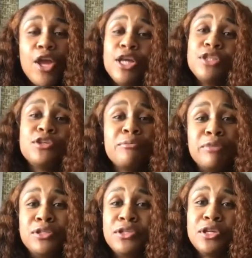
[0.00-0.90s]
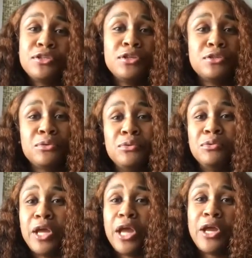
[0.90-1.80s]
it took me
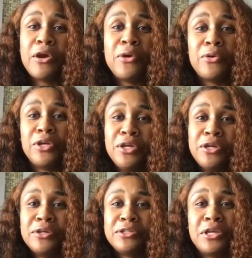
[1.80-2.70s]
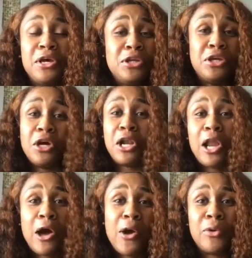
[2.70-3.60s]
62 dang on years to
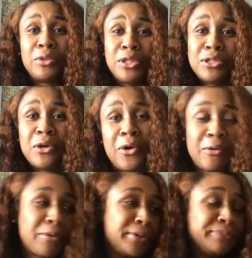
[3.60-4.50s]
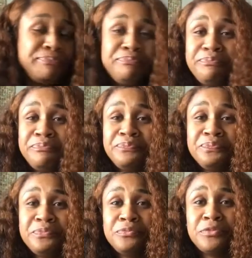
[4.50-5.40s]
clog this artery.
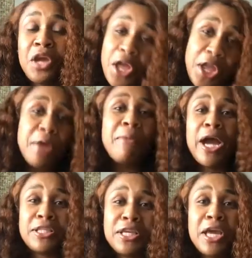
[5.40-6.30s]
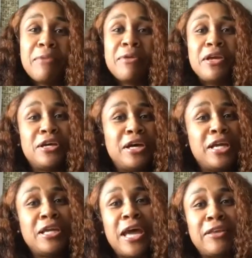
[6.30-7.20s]
It might take me,
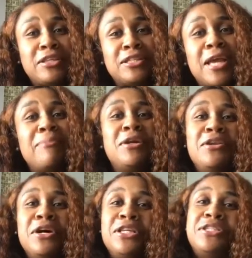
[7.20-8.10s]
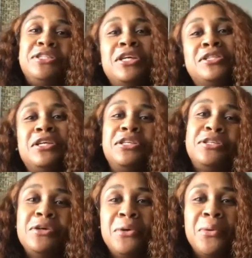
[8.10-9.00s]
it'll have to take me another
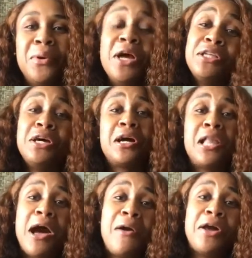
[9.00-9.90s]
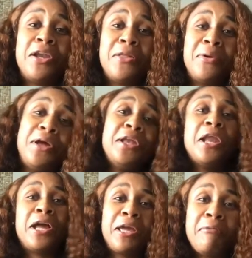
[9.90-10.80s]
62 to clog another one.
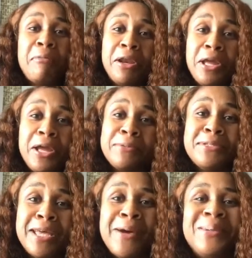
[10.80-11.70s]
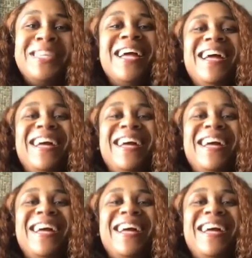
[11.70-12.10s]
Not give me my damn sandwich.